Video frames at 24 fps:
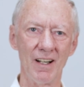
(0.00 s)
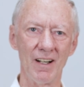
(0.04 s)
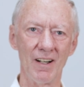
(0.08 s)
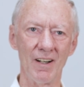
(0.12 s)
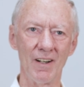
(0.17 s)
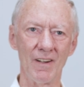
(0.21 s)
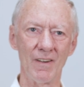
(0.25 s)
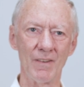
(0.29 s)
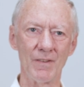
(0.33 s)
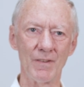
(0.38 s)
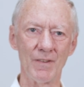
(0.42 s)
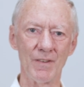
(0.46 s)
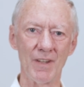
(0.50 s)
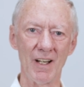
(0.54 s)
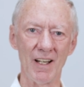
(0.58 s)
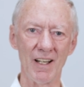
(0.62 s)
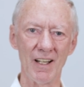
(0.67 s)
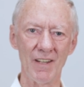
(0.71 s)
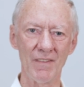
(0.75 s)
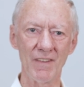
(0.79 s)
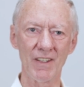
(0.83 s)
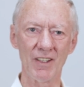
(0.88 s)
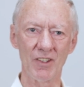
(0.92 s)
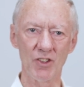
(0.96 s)
of
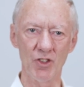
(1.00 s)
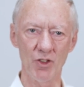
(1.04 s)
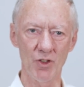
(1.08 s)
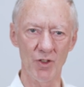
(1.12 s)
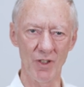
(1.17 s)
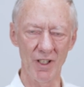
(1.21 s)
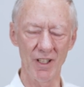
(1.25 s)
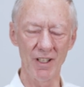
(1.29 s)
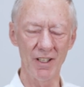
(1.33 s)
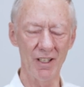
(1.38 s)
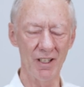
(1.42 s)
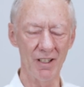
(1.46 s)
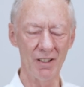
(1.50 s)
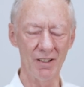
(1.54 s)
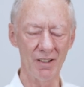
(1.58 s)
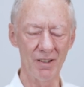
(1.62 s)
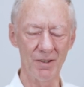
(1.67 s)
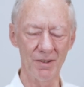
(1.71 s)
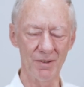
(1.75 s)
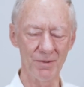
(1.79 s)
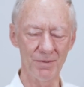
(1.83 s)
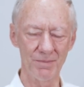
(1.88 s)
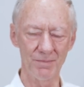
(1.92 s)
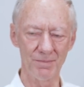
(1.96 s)
having a training
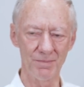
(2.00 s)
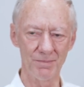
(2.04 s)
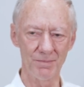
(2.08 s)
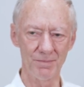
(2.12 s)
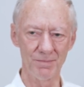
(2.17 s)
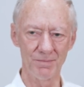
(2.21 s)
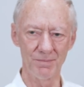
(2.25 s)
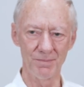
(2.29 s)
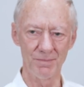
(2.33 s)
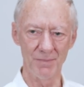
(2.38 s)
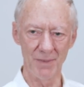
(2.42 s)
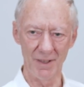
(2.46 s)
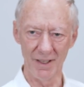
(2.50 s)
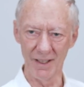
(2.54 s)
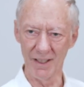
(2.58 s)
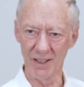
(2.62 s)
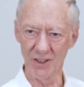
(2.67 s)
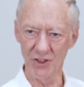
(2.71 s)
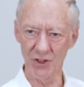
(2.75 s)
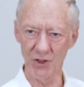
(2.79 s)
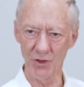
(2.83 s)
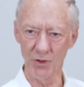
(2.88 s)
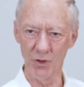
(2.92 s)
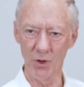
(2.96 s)

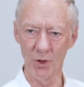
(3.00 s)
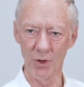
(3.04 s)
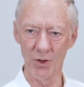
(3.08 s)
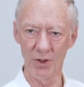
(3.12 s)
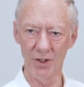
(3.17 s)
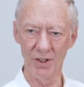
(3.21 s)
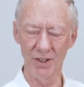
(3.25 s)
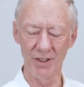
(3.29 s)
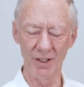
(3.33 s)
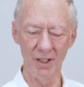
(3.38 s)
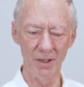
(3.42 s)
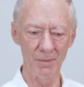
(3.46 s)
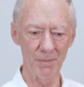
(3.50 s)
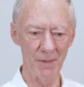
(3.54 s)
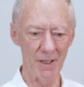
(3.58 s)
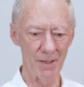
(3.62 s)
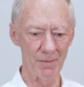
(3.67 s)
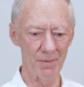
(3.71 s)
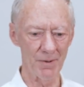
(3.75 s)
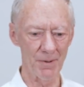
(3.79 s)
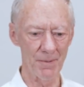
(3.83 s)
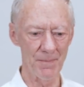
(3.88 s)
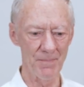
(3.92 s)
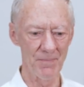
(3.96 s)
place for young
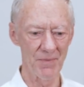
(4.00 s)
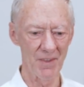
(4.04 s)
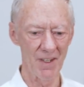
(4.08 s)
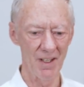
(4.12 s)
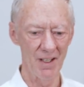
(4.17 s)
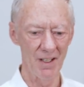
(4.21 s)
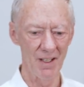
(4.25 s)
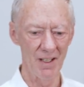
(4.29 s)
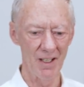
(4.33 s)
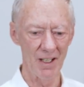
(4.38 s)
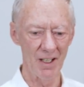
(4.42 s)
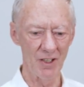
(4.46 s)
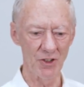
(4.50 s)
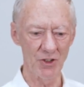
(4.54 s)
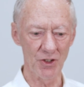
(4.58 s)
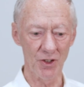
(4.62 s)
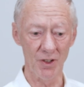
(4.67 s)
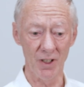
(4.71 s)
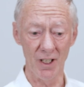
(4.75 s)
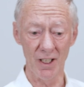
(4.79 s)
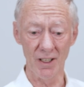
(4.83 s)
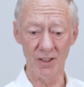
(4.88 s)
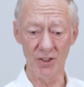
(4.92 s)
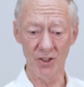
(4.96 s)
people. And
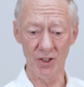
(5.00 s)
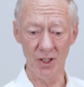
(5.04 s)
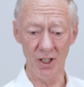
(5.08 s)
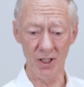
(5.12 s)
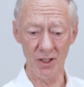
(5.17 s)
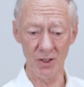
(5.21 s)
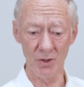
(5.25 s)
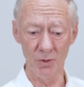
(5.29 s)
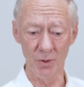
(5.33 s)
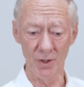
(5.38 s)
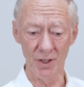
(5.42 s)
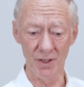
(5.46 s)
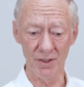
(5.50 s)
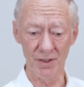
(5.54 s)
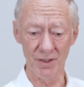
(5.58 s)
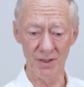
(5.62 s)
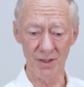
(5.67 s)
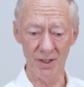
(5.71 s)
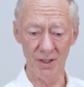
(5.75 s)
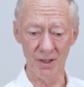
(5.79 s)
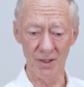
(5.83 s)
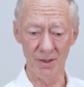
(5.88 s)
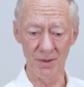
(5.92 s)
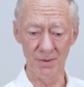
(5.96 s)
so I had talked
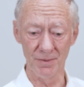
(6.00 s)
with